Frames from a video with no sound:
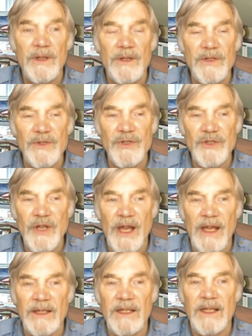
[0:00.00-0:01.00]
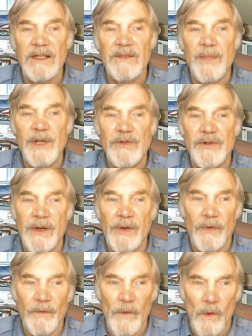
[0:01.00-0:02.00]
that society can be
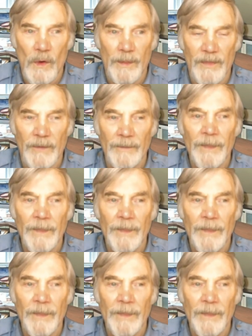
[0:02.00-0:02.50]
transformed.